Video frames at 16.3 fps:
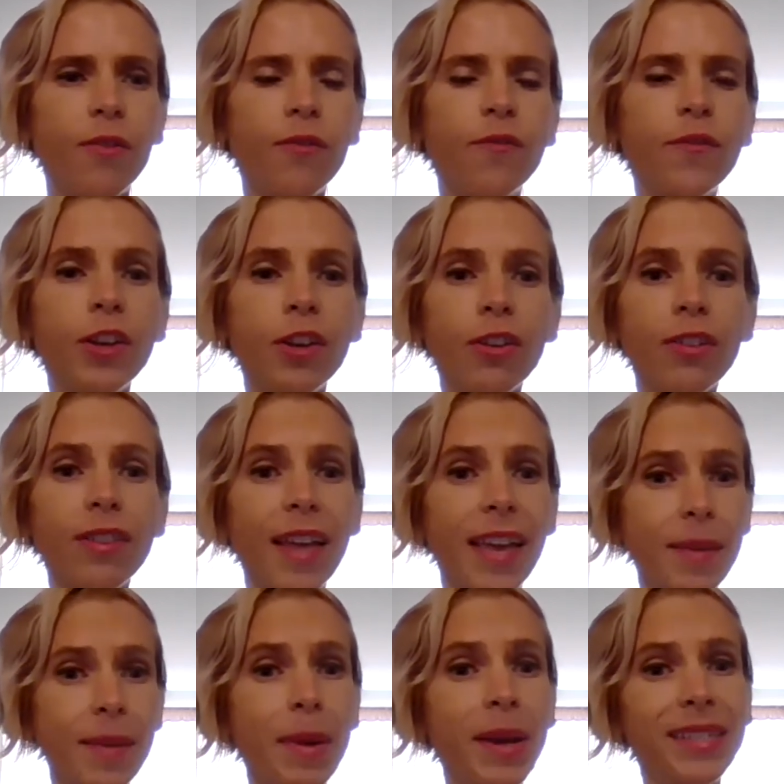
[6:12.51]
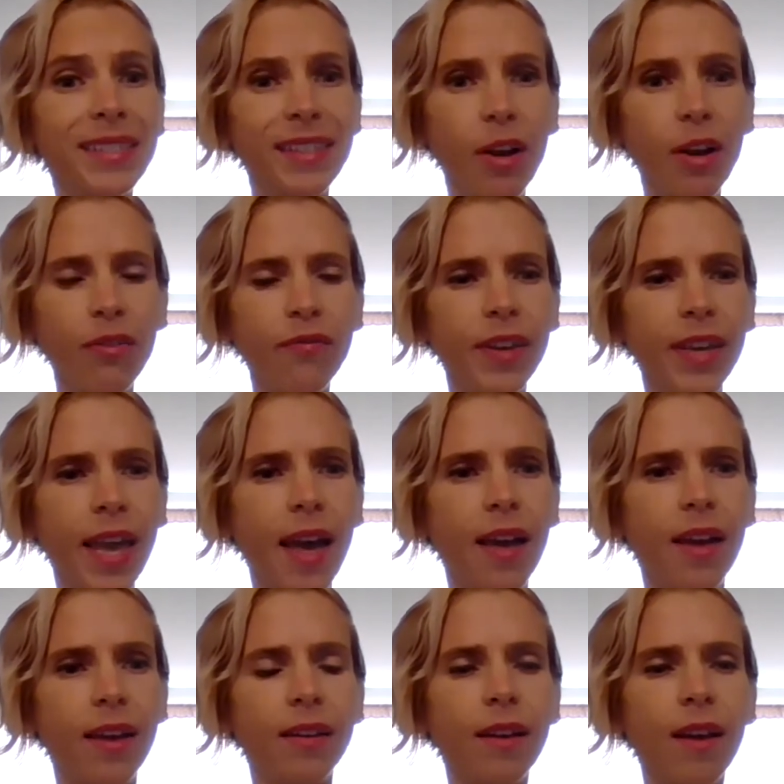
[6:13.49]
feel like myself
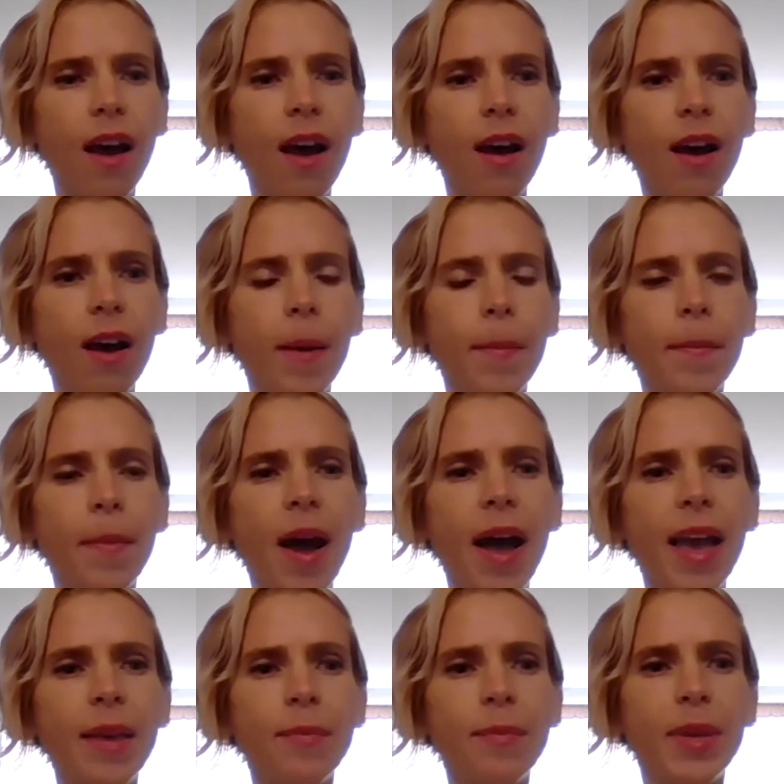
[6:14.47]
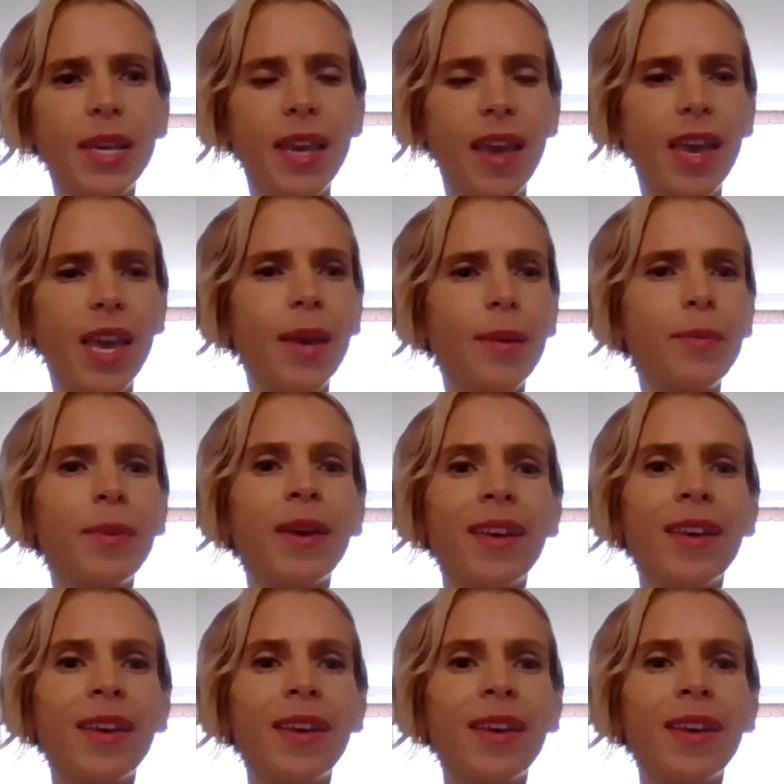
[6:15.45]
again, I became